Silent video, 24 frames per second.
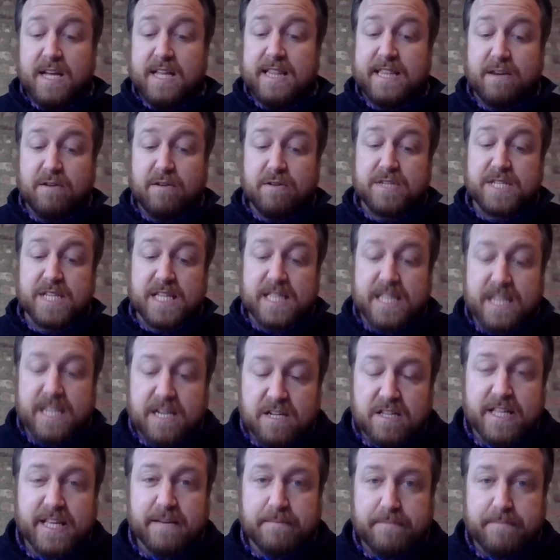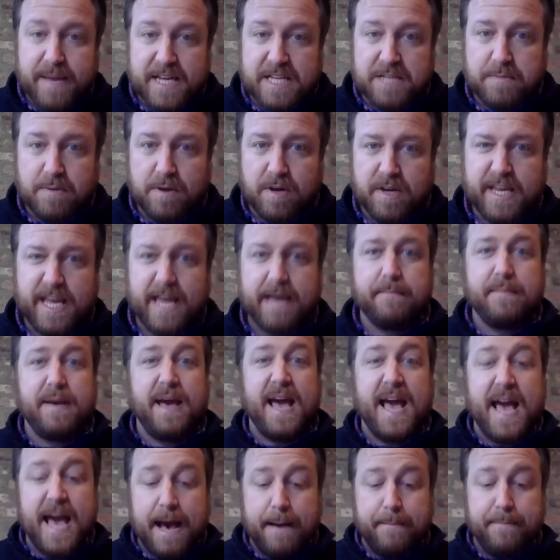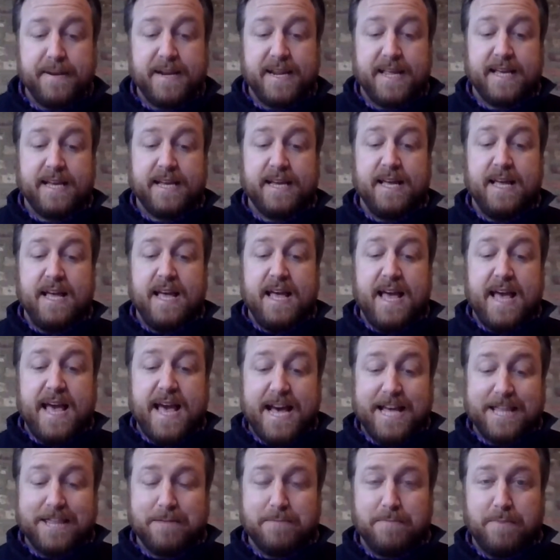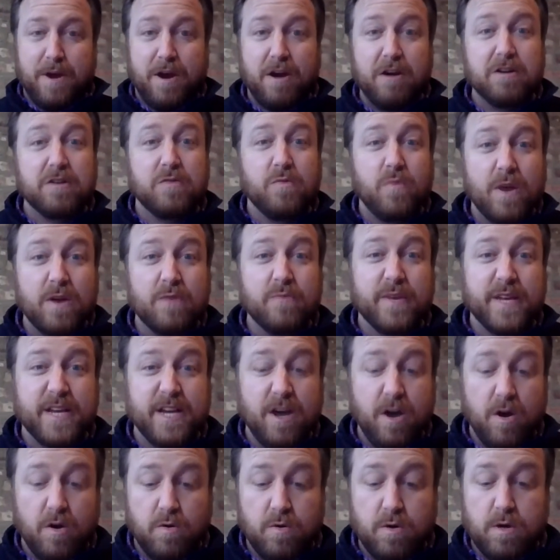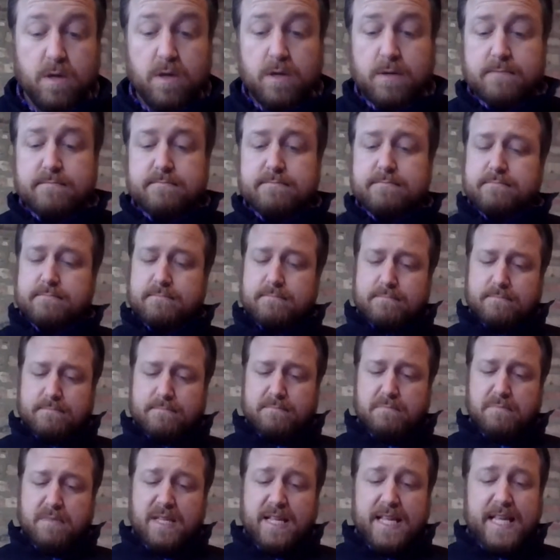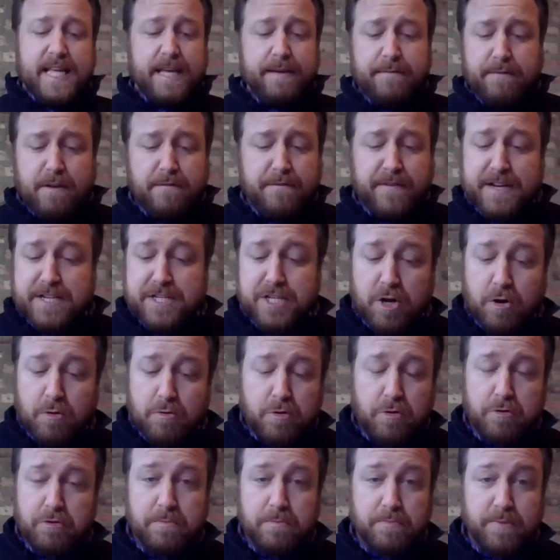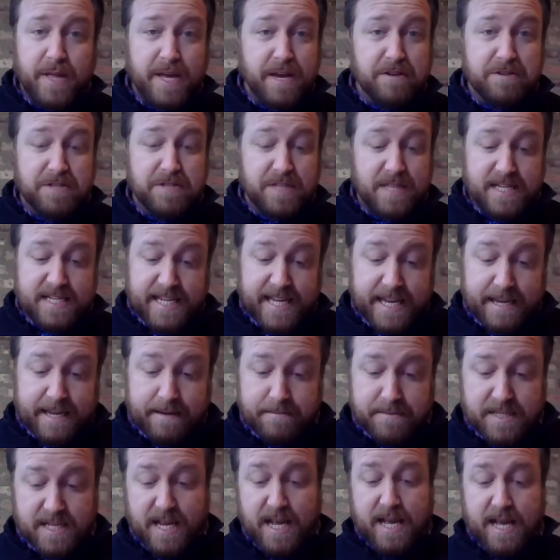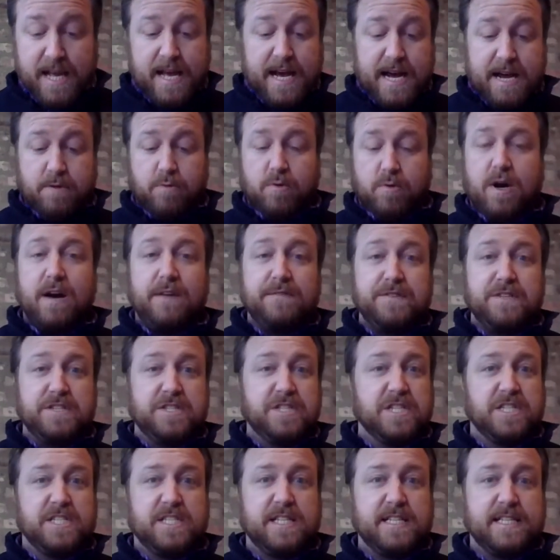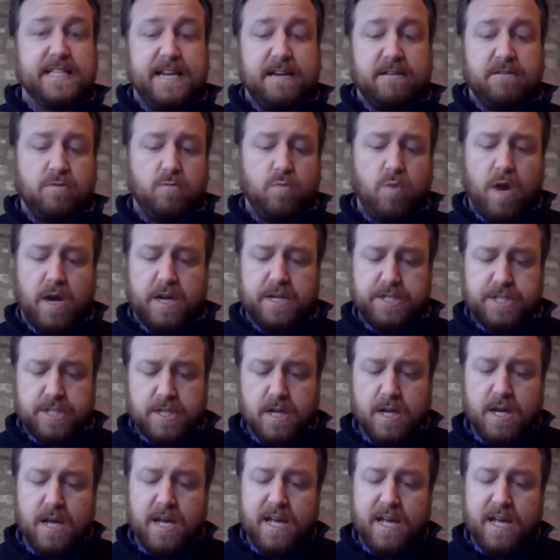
there is a Little League baseball game happening at the park when we go. Even if I don't know the players of the teams, I will often just sit down and watch.